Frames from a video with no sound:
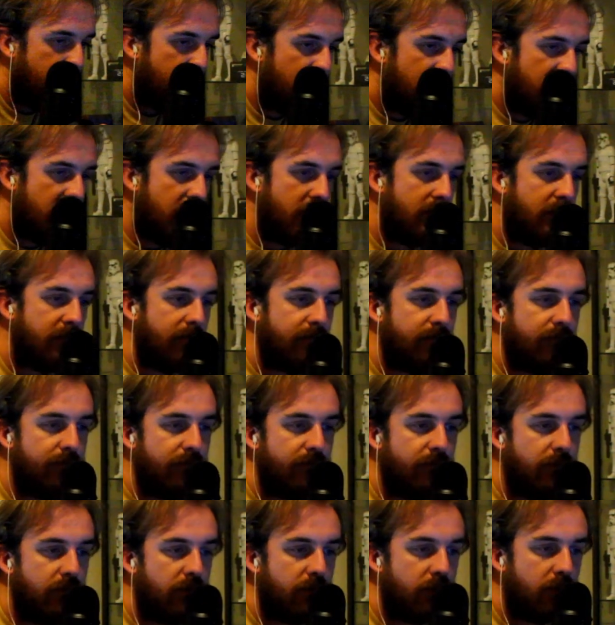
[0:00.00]
3.
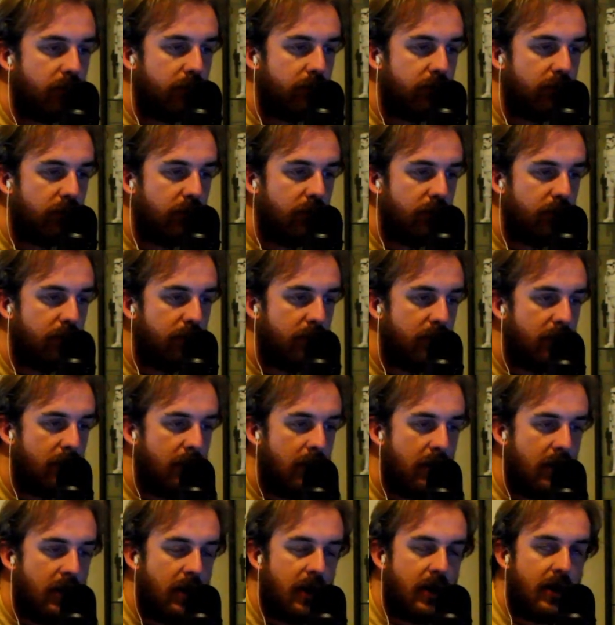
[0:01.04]
We're up to
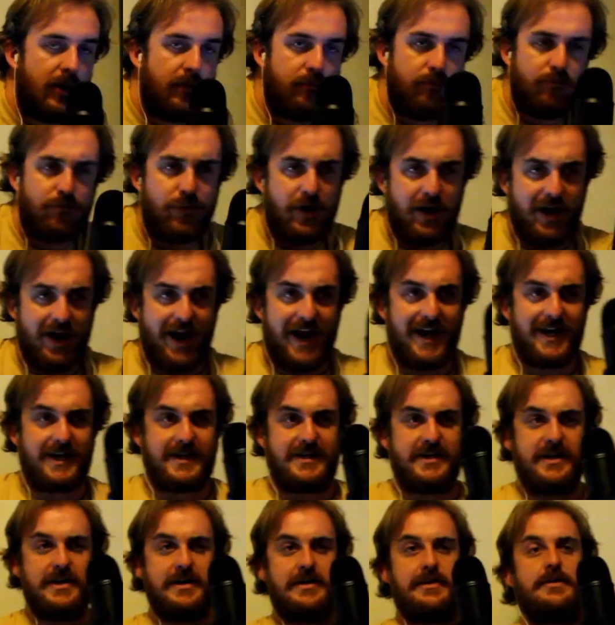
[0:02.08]

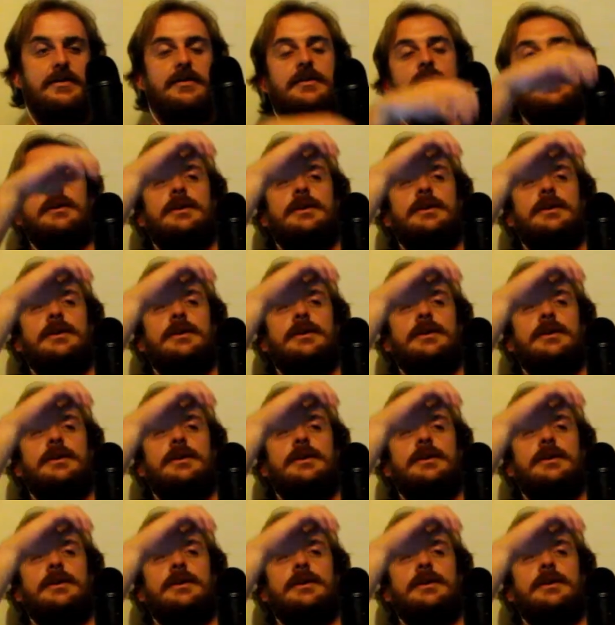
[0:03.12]
Plankton.